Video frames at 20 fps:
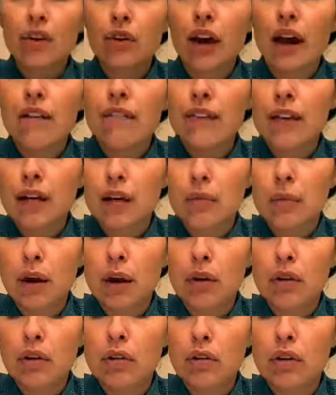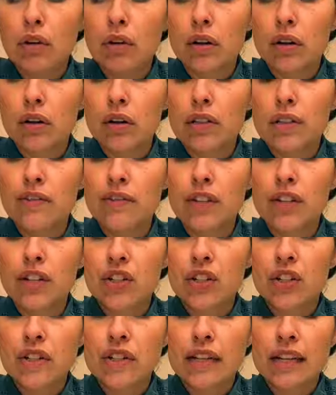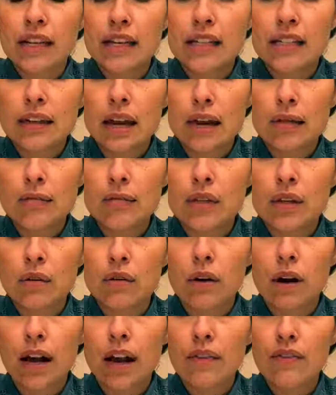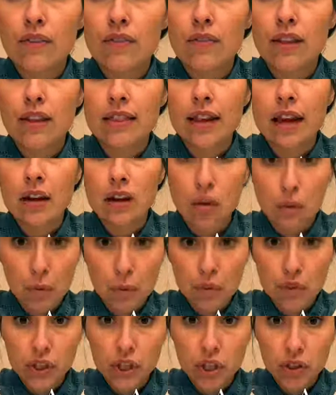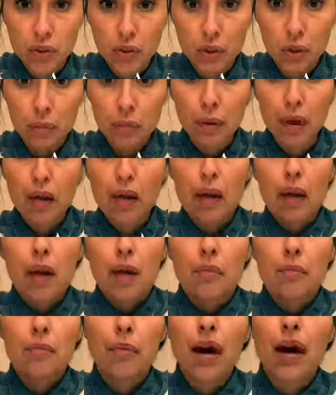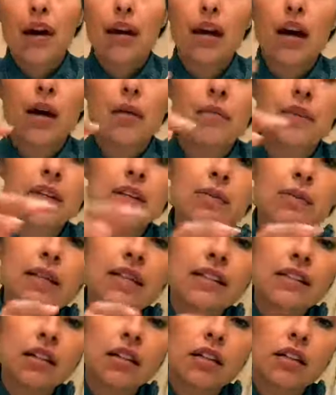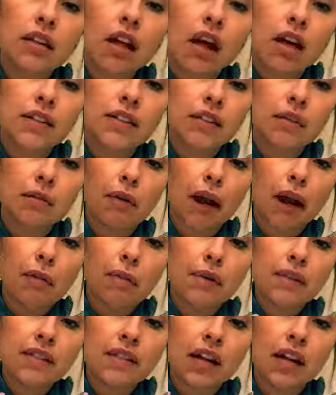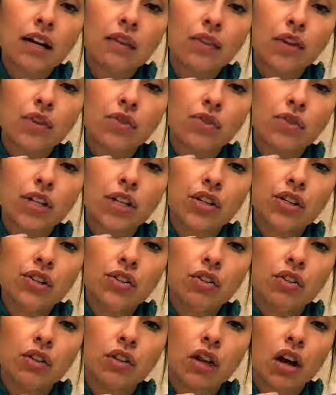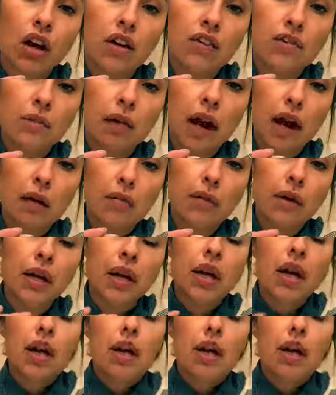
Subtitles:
a graphic about finishes and heat time, so I have to find that and I'll post it on the group. But this one is a glossy wrap. It's kind of our traditional gloss wrap,